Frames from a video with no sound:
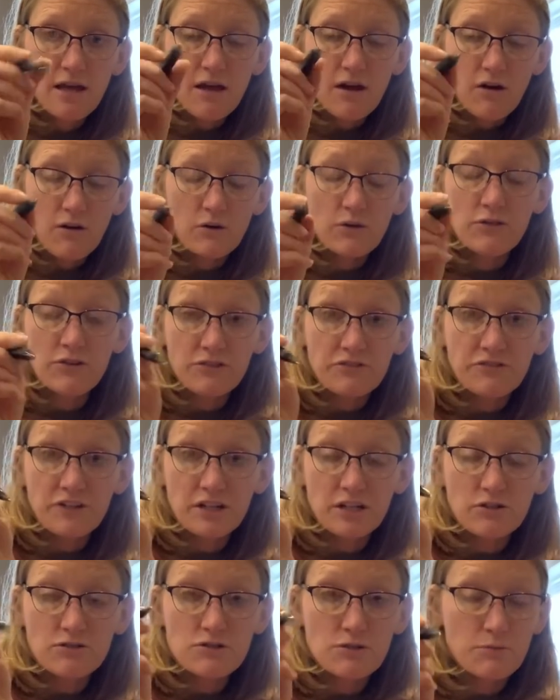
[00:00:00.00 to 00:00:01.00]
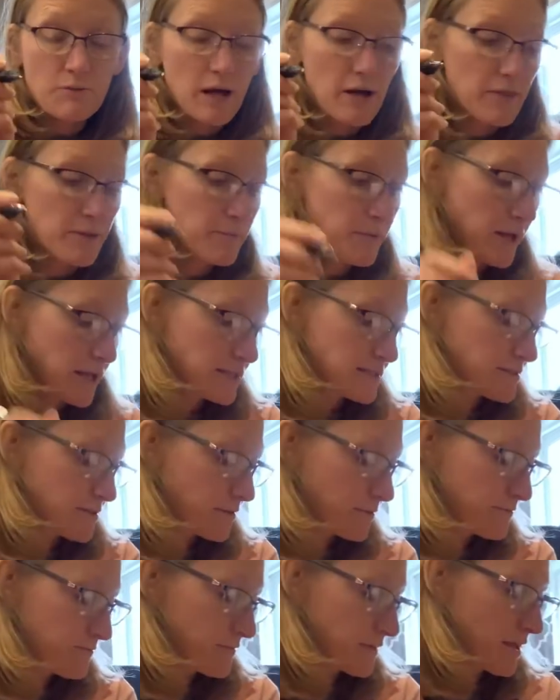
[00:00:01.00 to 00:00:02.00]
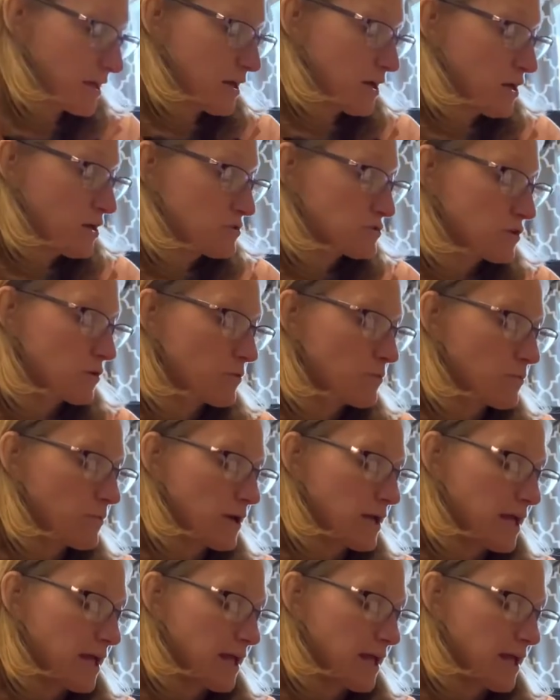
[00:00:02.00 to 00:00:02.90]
or their fingers around the pencil. So